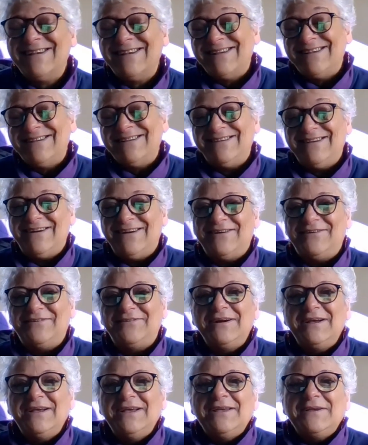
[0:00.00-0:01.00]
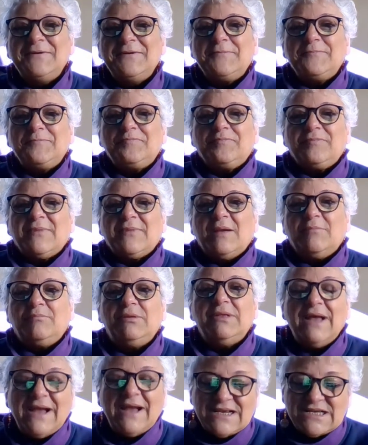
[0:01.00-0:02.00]
So
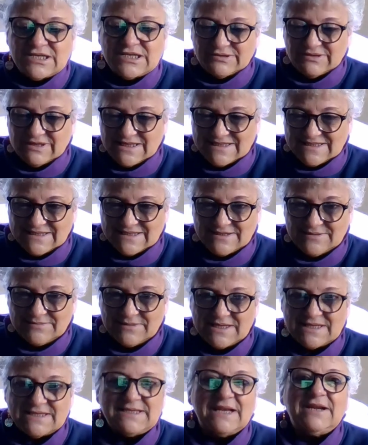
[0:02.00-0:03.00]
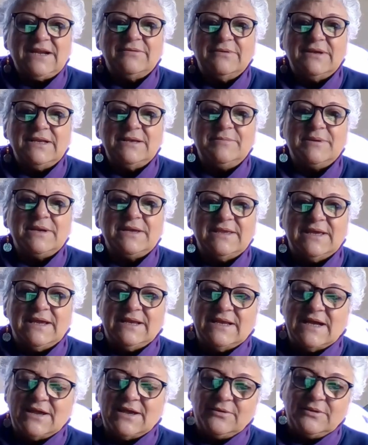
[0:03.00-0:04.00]
plagiarism is like a really big thing.
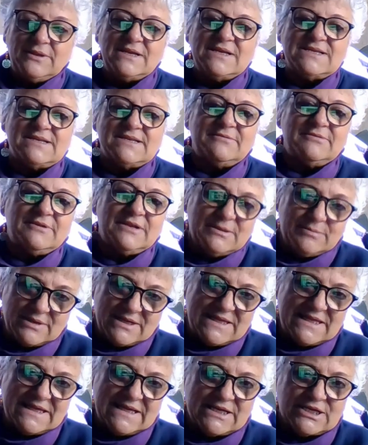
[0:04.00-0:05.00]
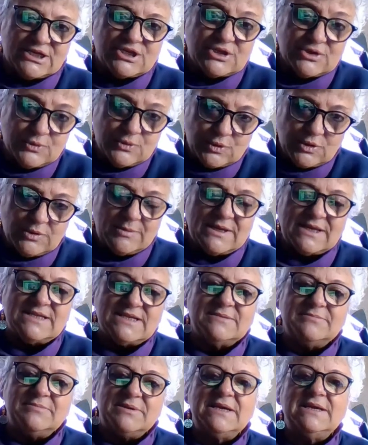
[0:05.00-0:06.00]
Not only is it a really big thing in school, but it's
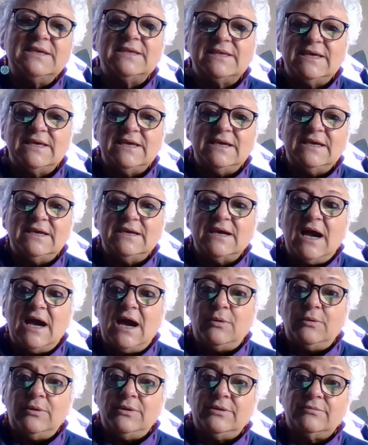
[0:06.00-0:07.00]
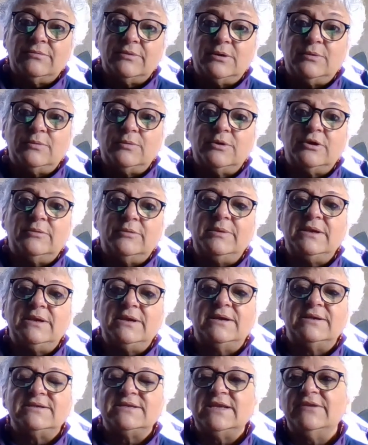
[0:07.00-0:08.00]
a big thing out in the real world,
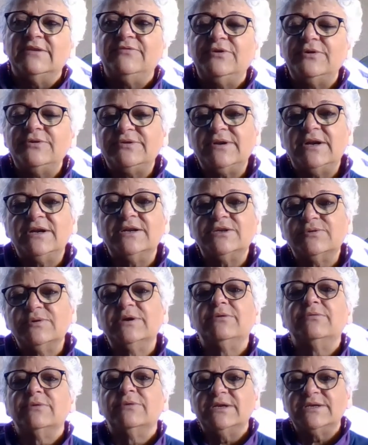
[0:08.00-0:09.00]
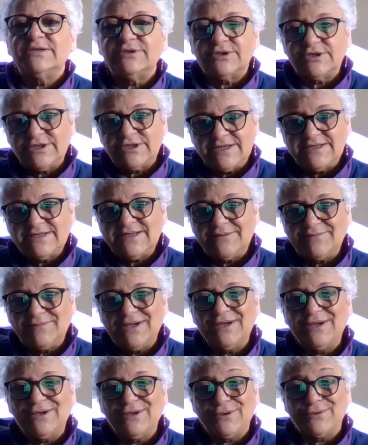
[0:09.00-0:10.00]
because if you start doing research on
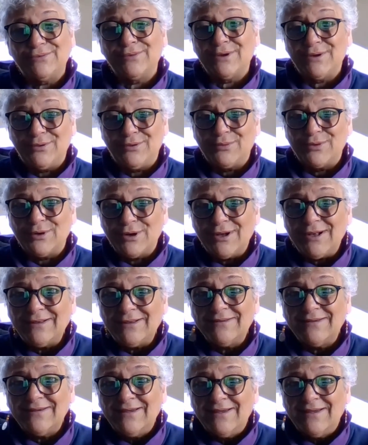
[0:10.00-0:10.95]
something in the real world